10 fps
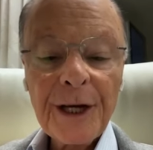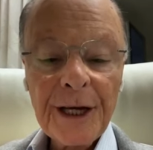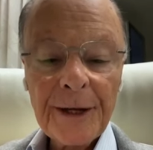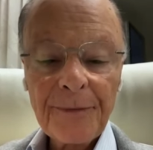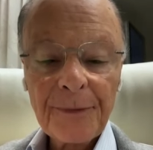
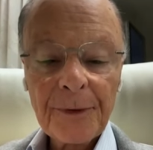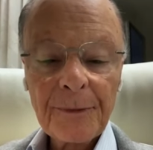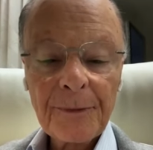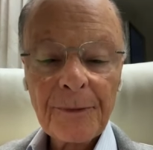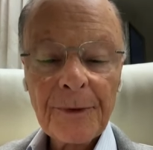And why is
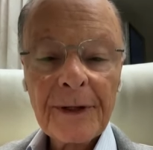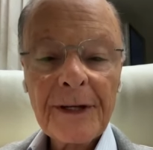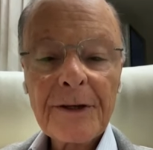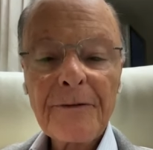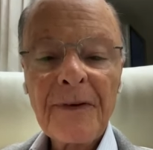that?
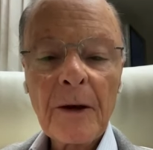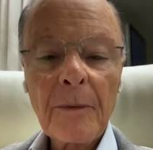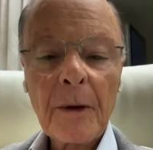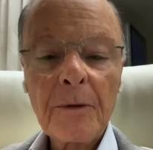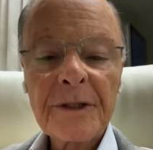
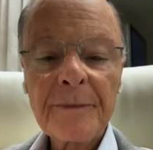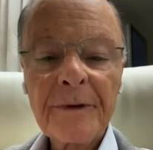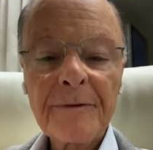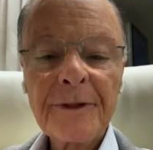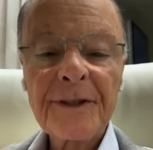Well,
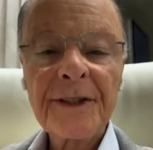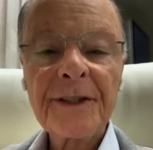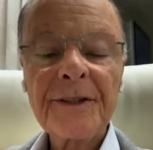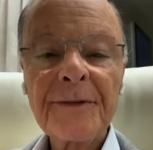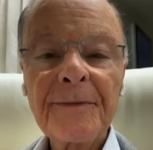let me
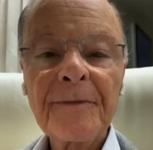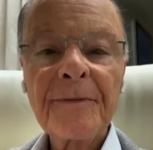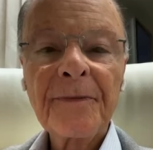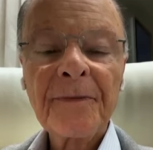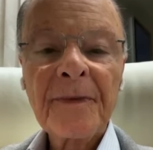tell you
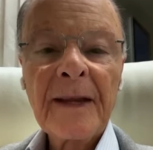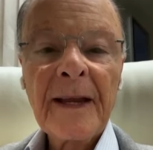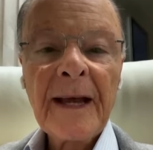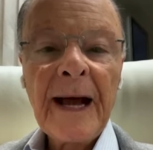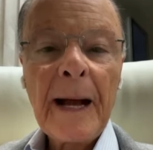something.
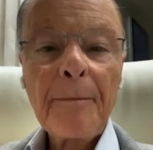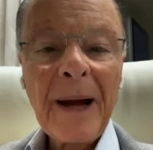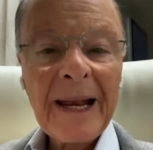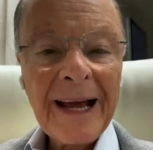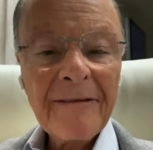
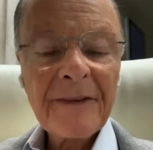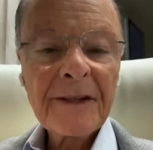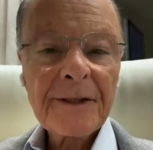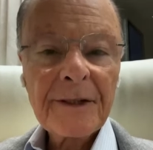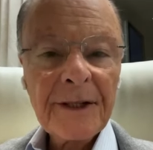The Word
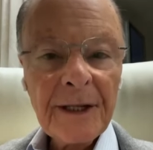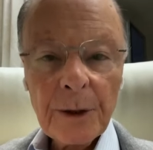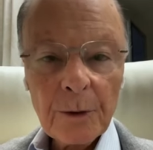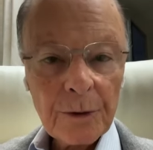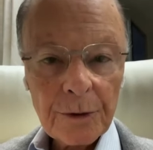of
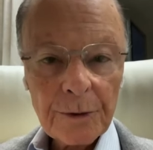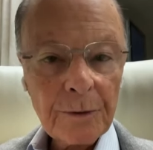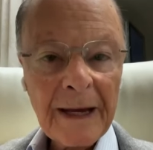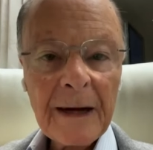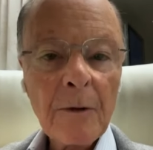God is
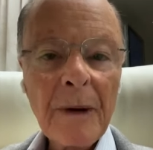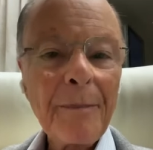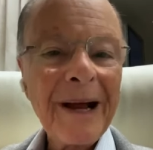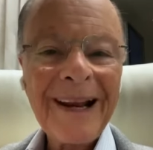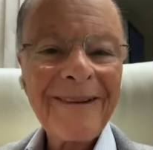not like
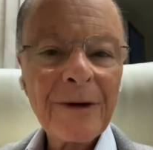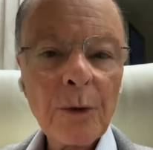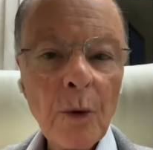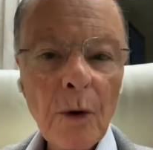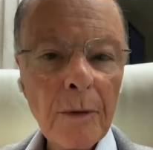the Word of
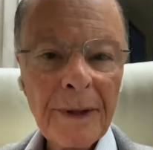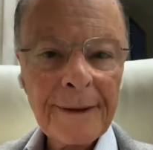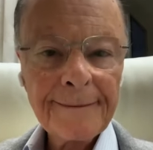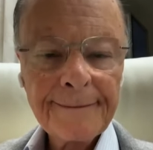men.